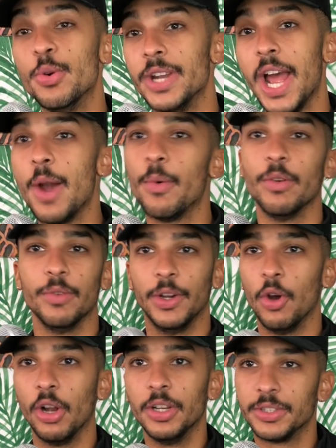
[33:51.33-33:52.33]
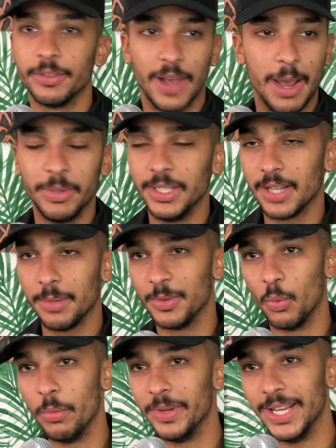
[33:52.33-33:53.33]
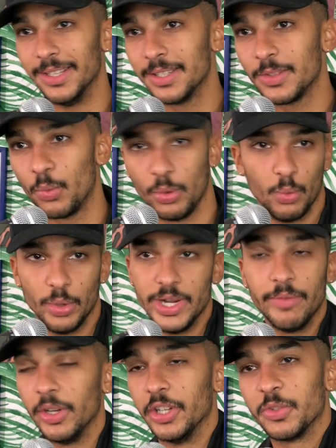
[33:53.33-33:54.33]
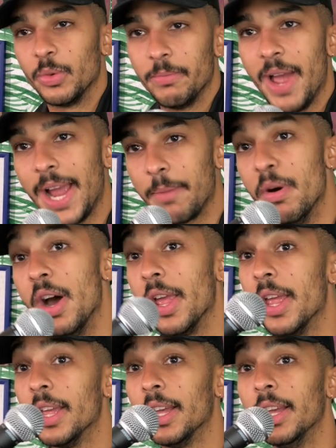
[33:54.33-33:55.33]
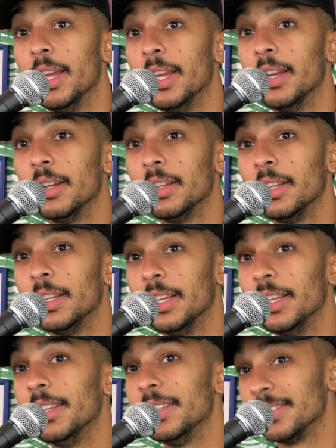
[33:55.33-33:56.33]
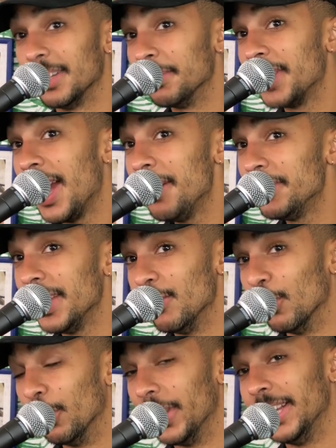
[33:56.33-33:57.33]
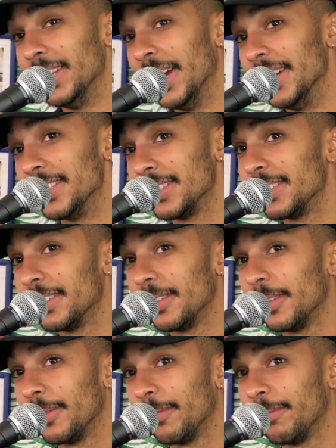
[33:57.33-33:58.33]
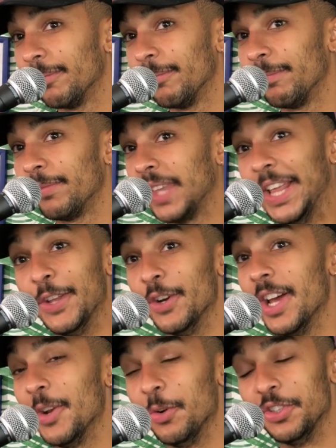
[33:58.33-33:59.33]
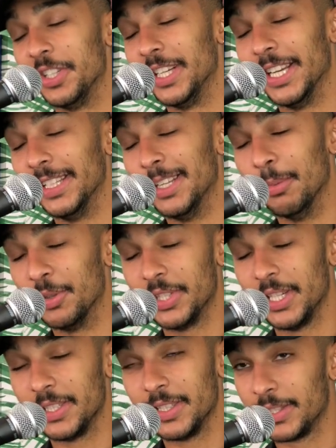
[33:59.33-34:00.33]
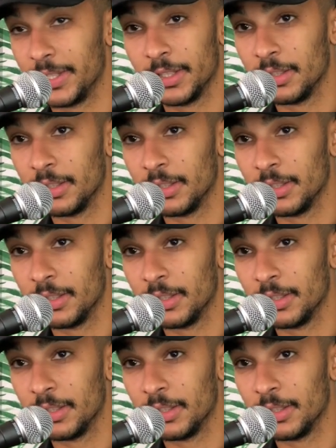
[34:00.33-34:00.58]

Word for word: and I, where regardless of how many times a woman hits us, we're, we're never going to swing back. But Right, right, right. Sometimes they roll that dice, and they're not always going to get double sixes.